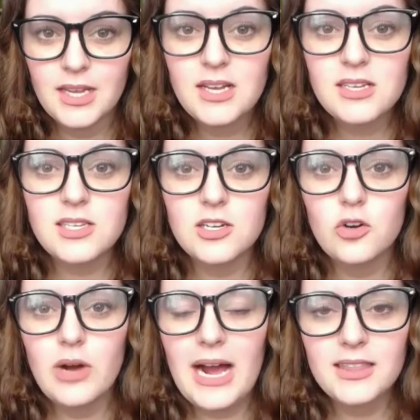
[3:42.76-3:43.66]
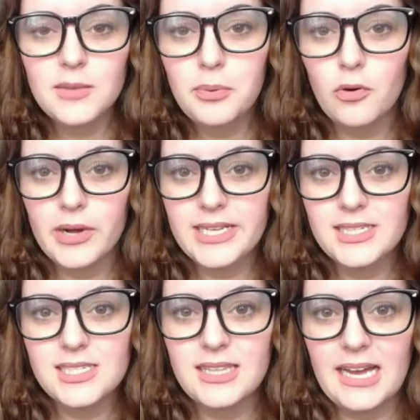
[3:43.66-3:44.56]
So, at the
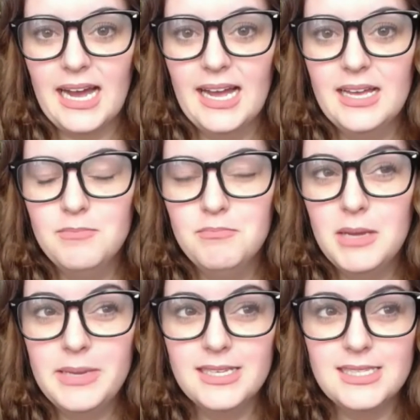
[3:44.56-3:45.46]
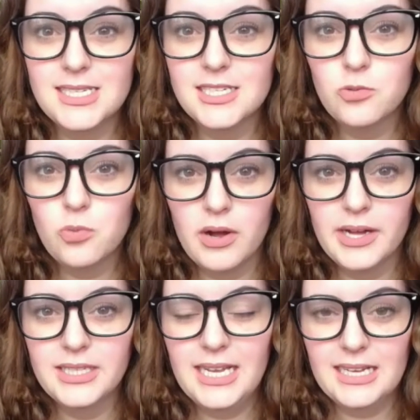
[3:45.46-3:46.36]
point that maybe a tier
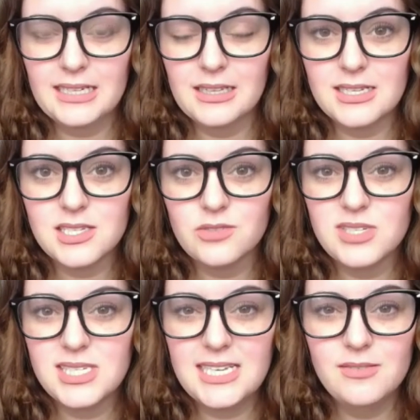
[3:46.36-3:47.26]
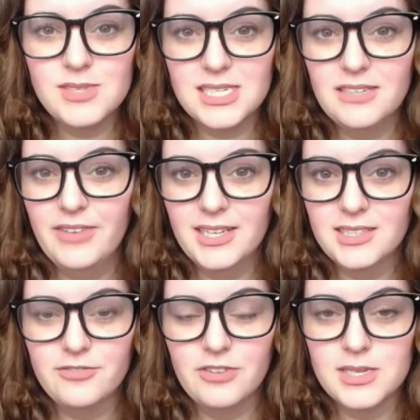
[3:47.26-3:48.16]
one analyst receives an
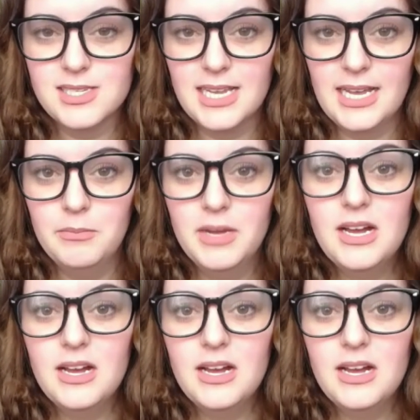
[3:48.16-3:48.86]
event from a SIEM,